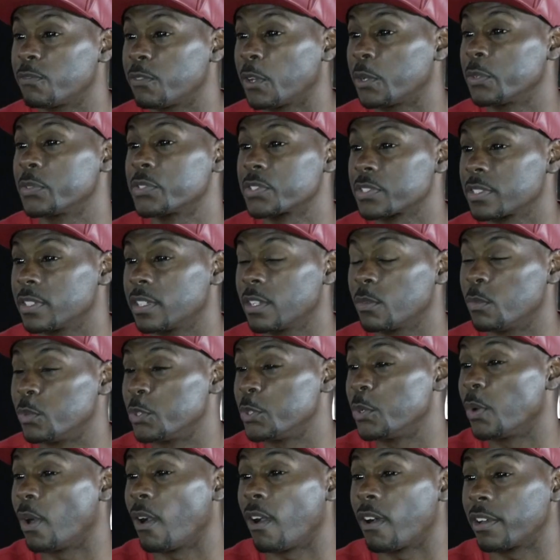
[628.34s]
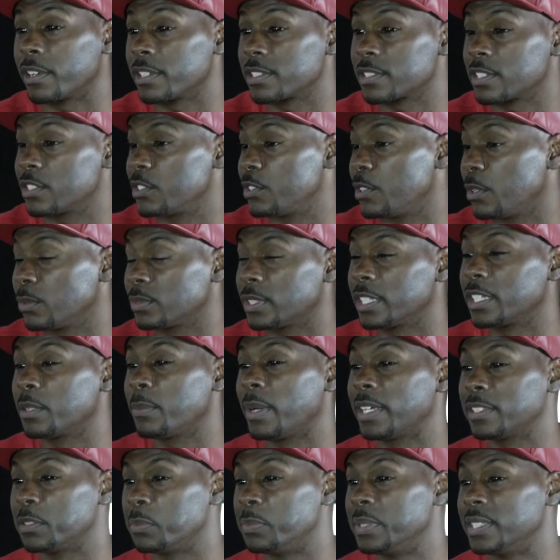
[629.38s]
first, when you're an artist and you don't think about
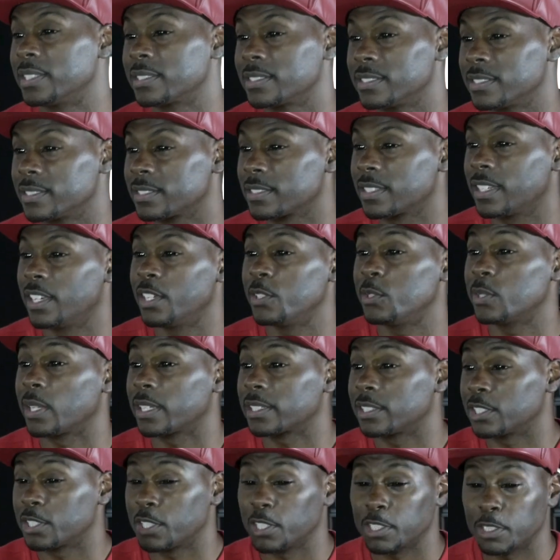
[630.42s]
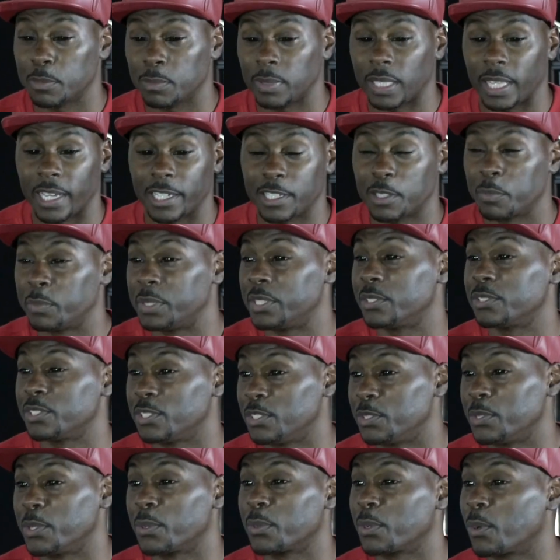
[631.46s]
the business, you're like a colorblind chameleon.
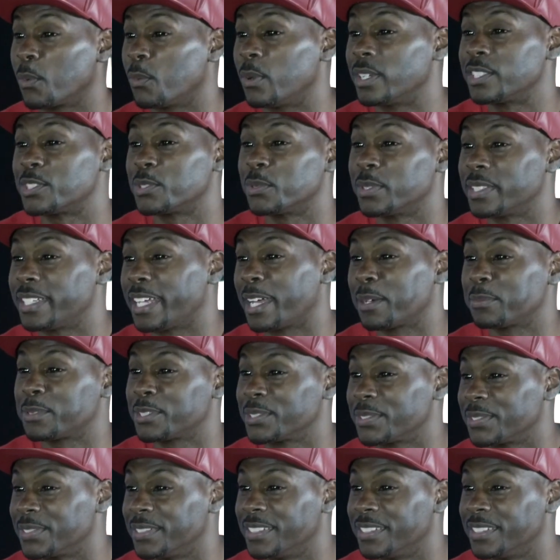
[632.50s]
You don't know what to adapt to.